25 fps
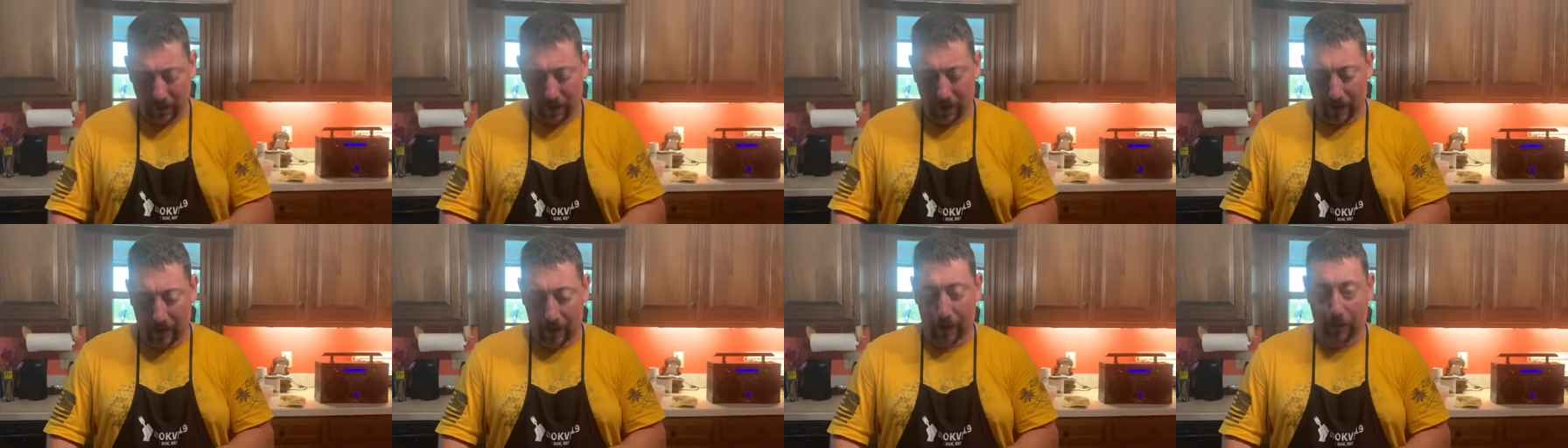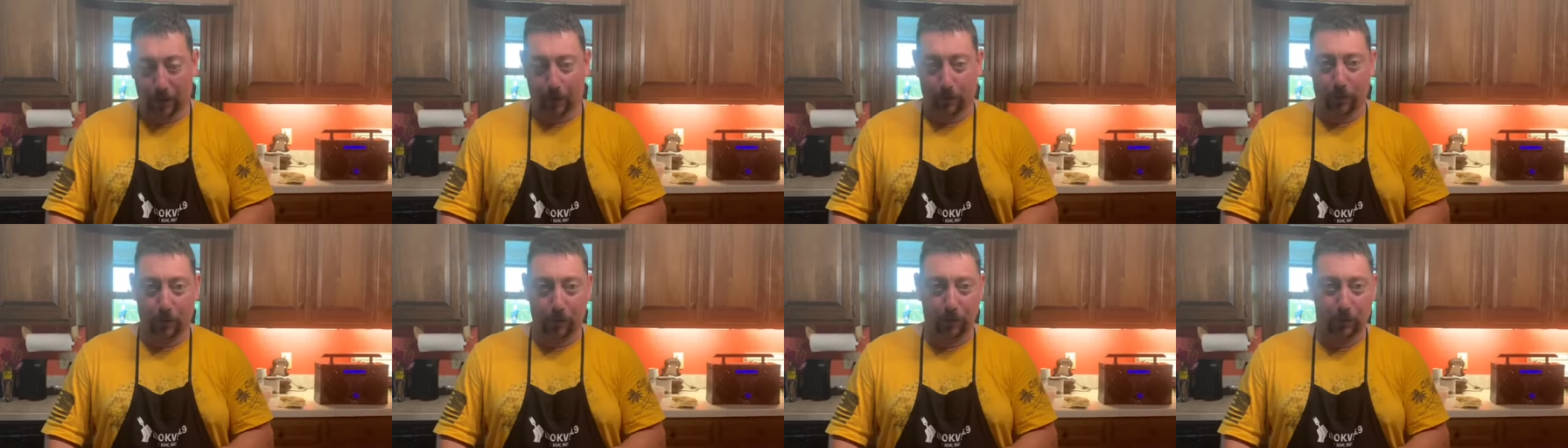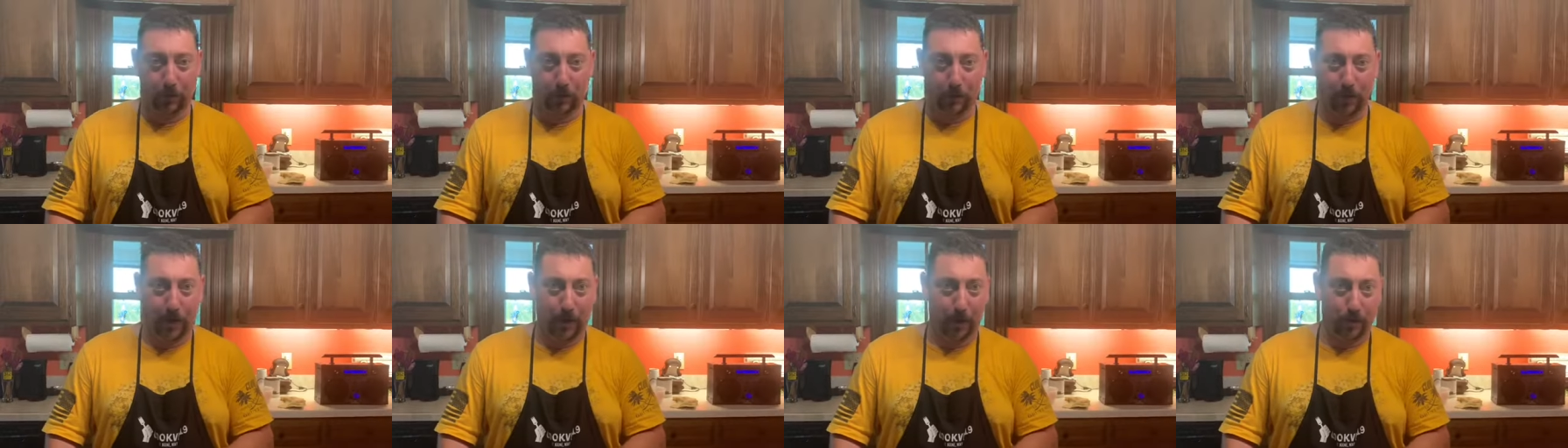heirloom
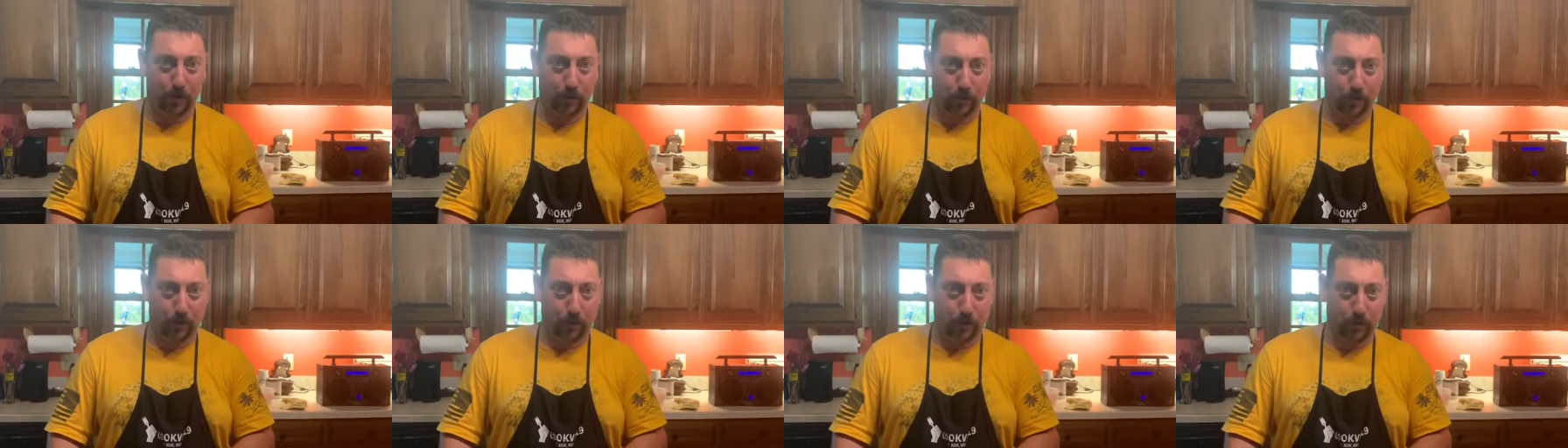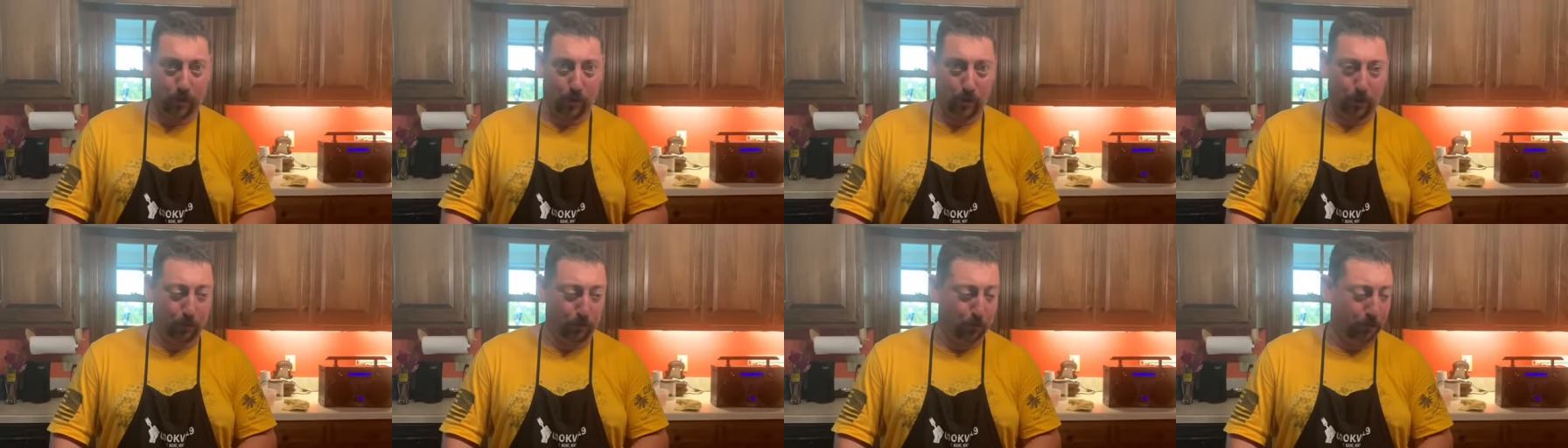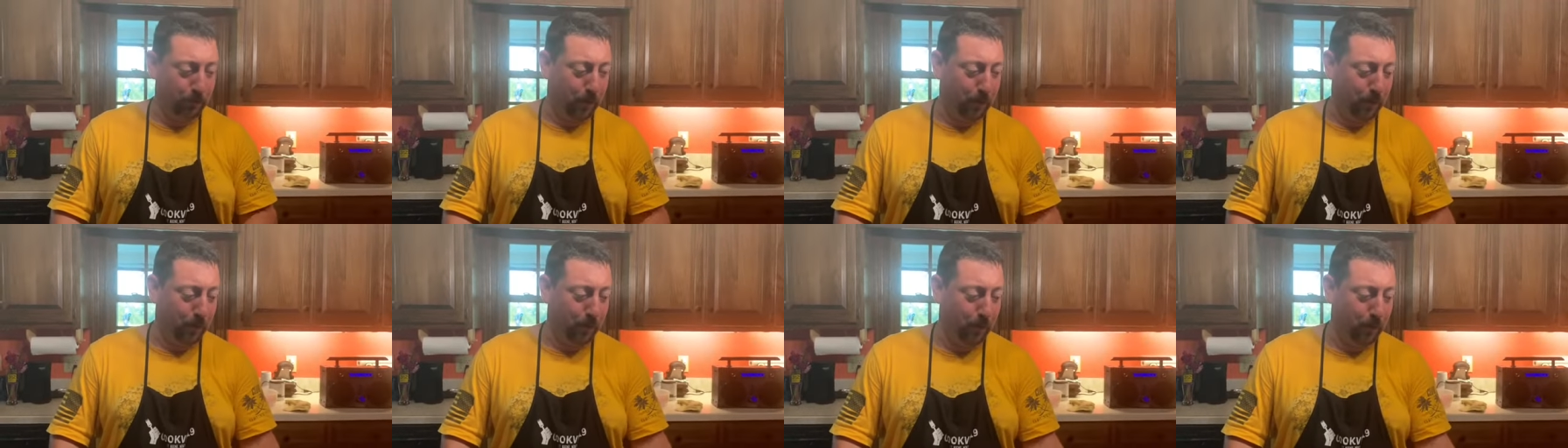tomatoes with salt and
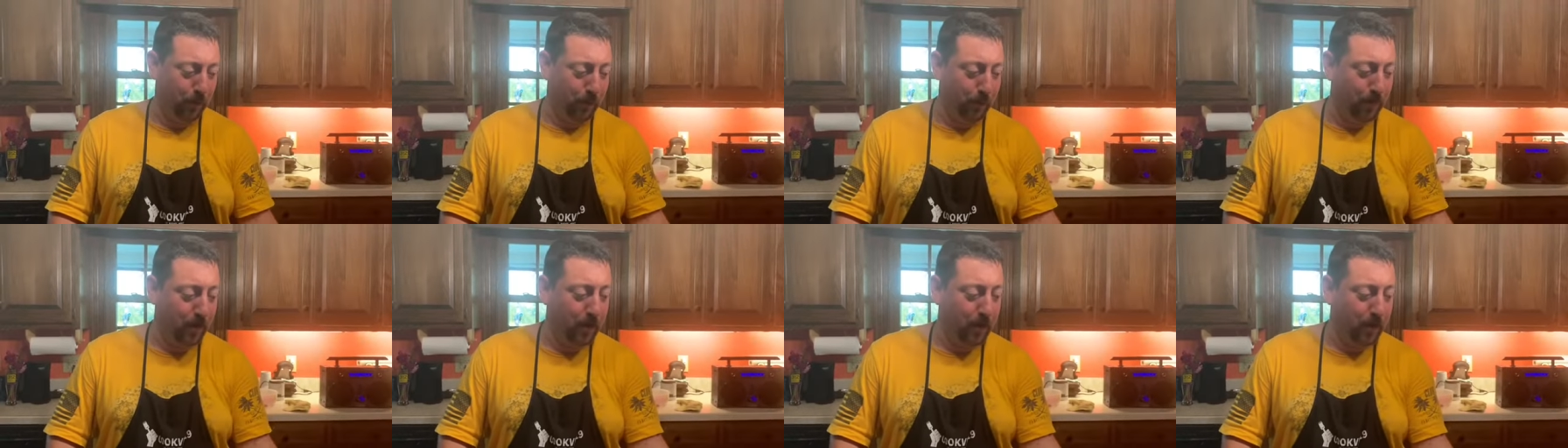pepper.